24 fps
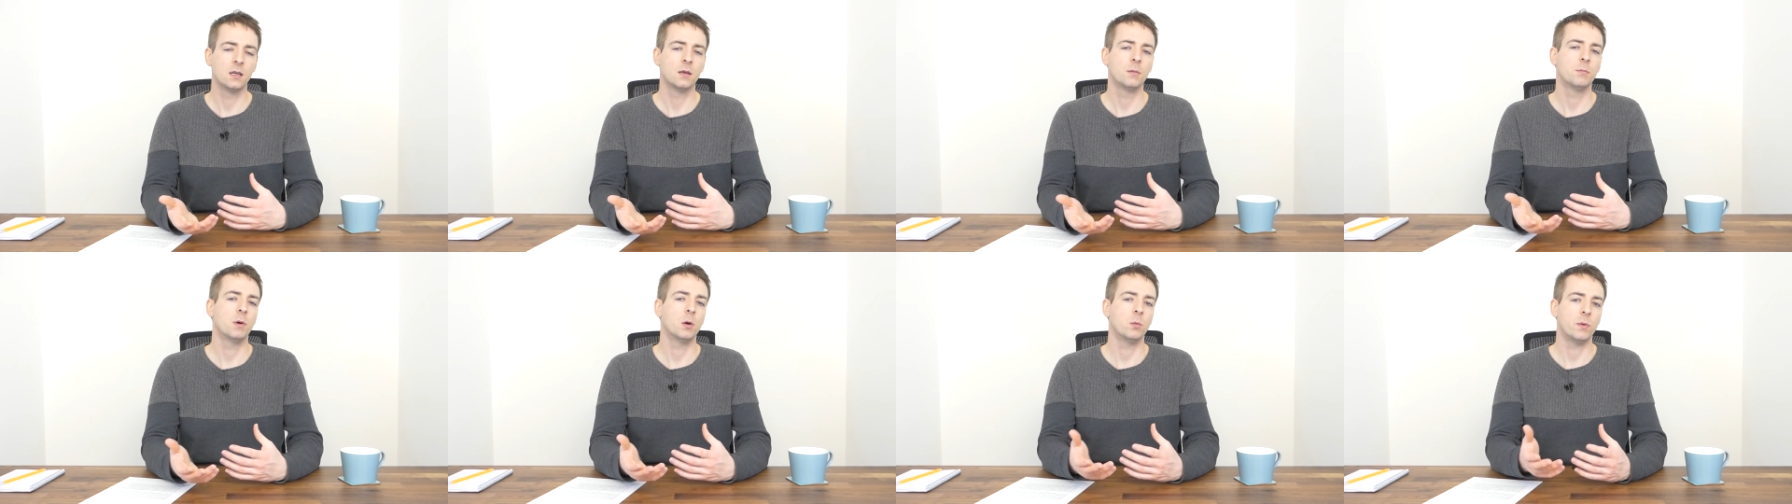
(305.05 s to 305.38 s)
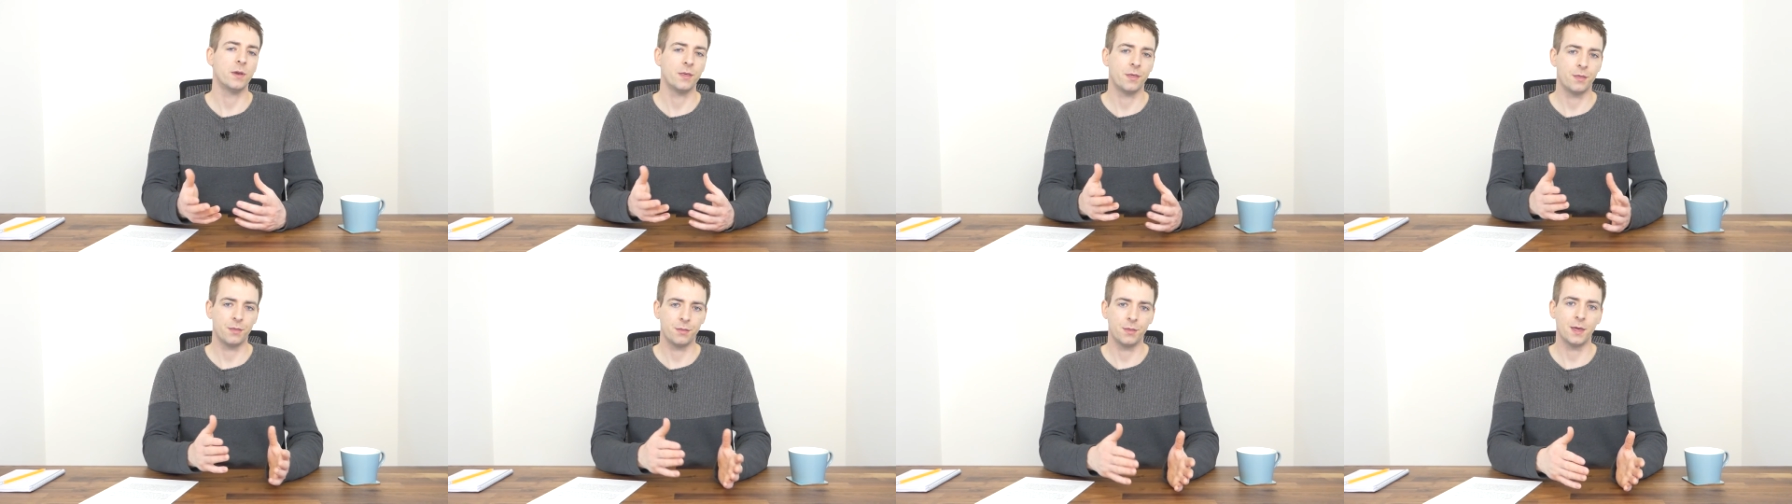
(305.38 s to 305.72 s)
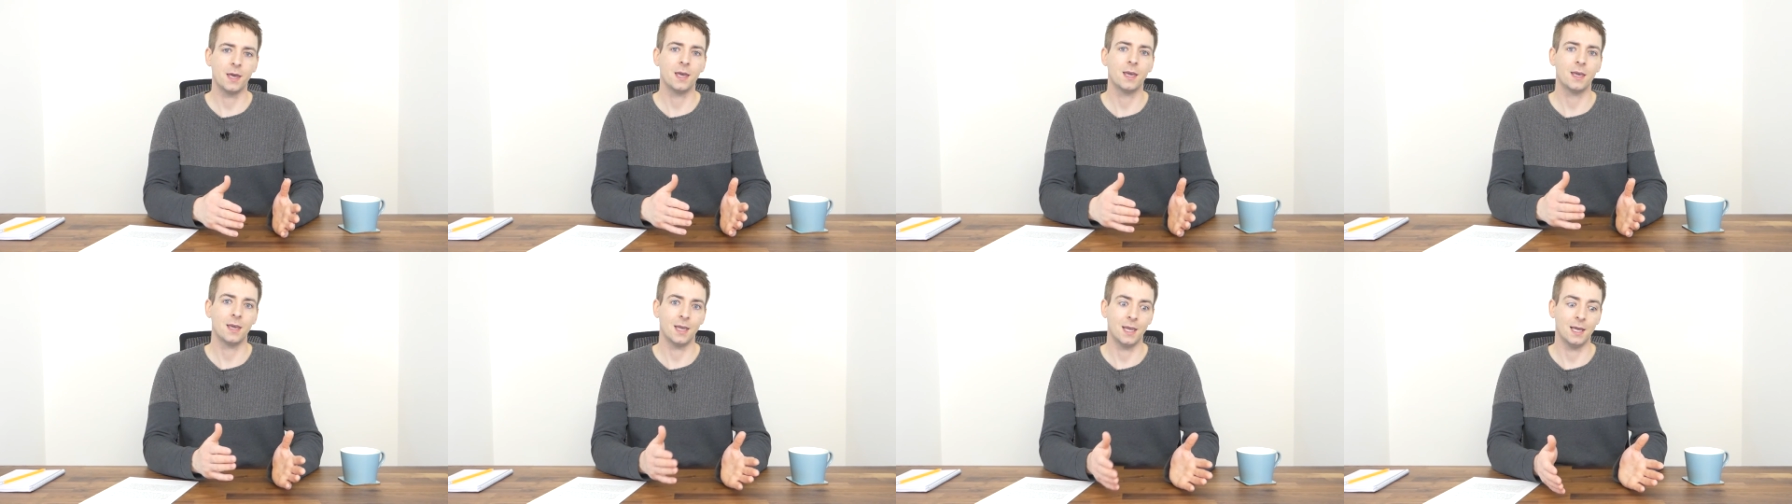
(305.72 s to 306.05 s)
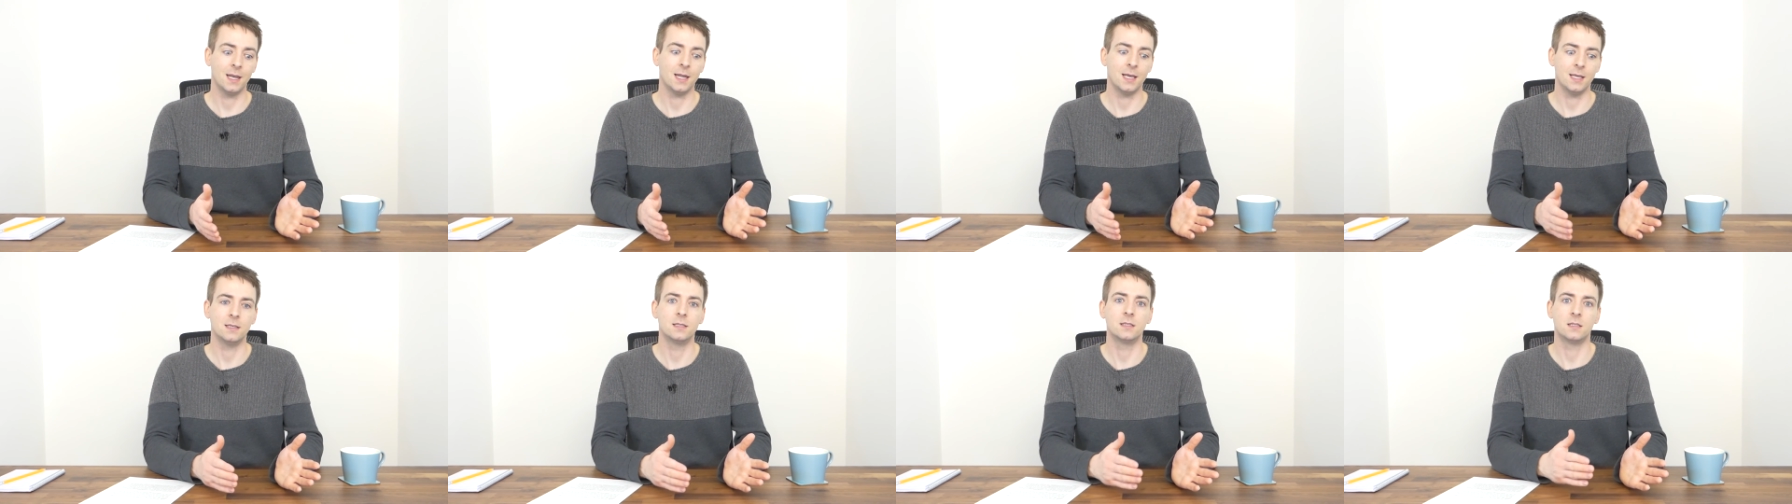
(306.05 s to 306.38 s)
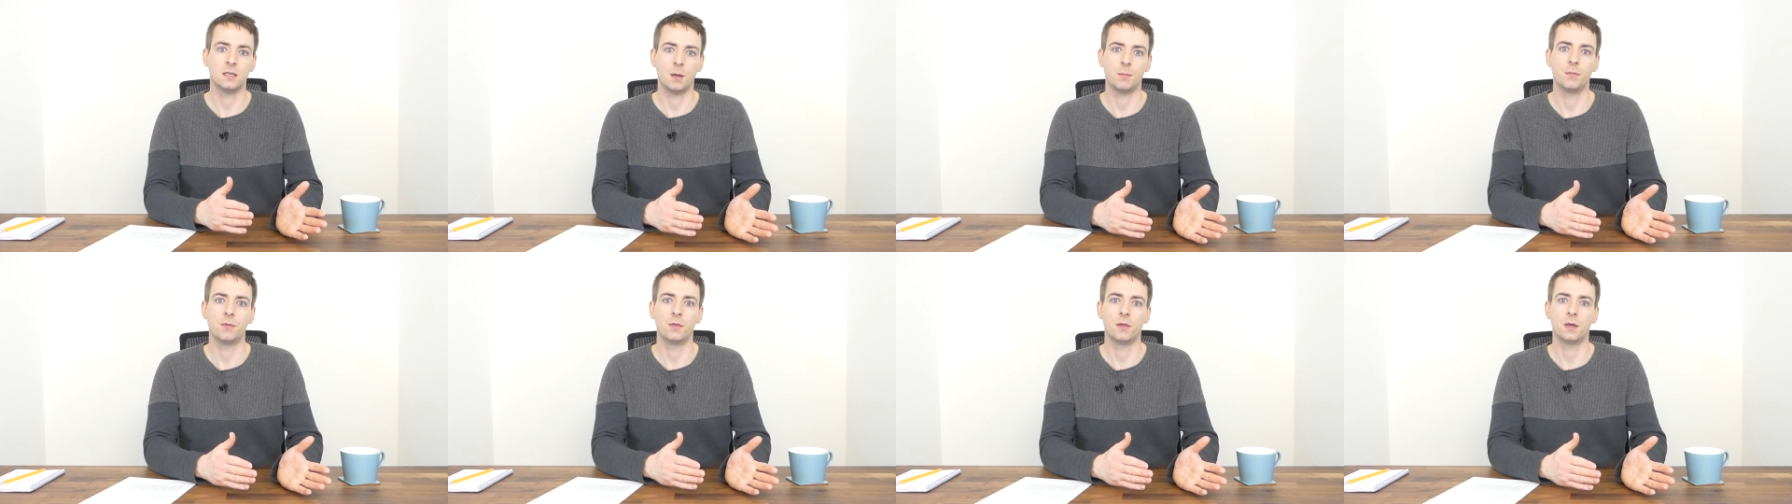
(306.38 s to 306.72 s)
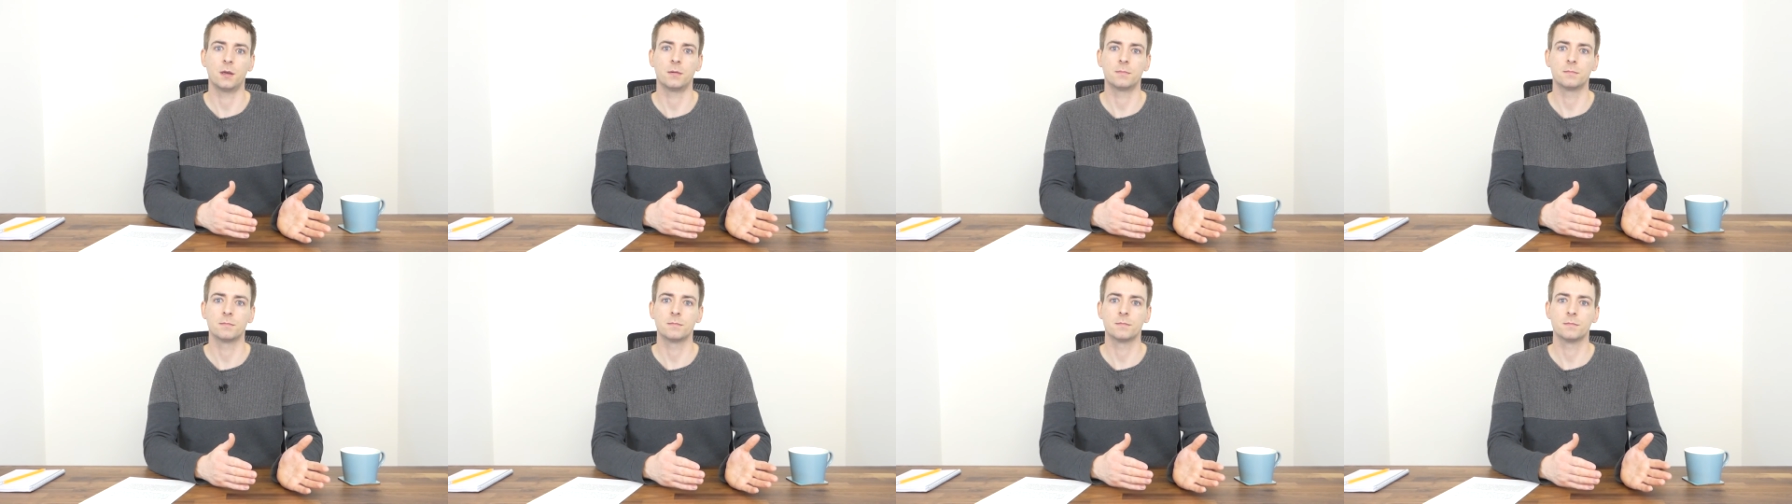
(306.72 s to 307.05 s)
but we think it is
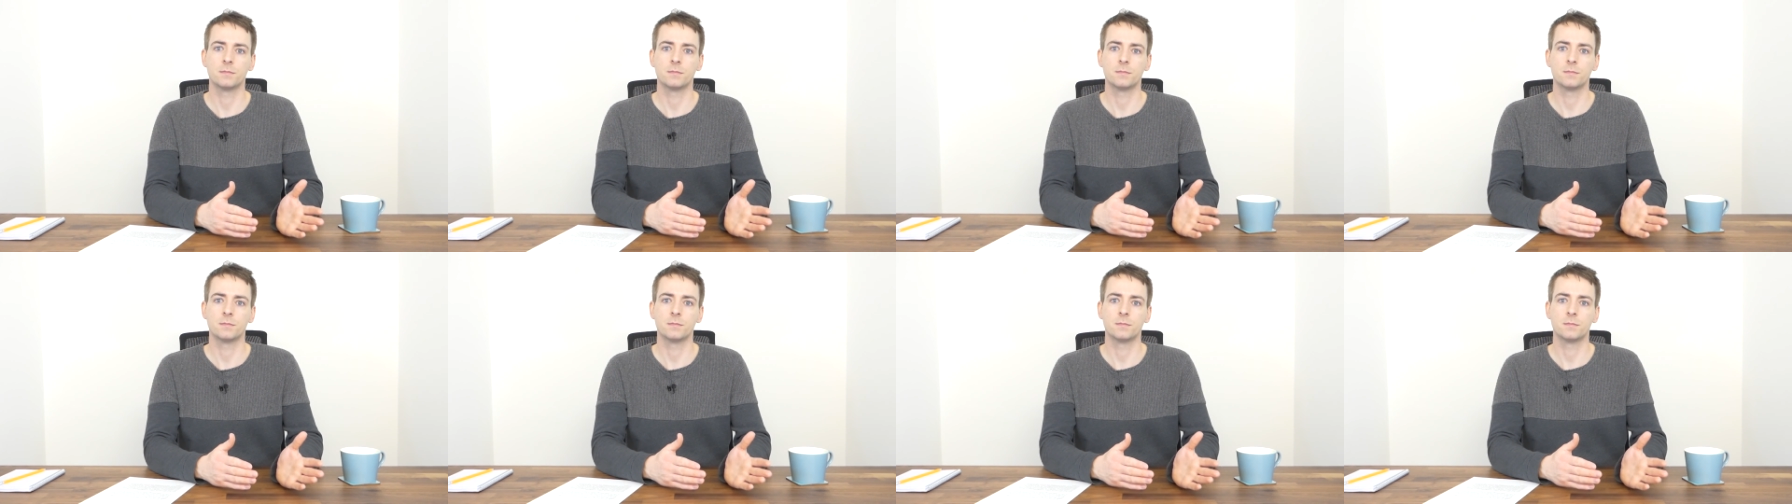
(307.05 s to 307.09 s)
something.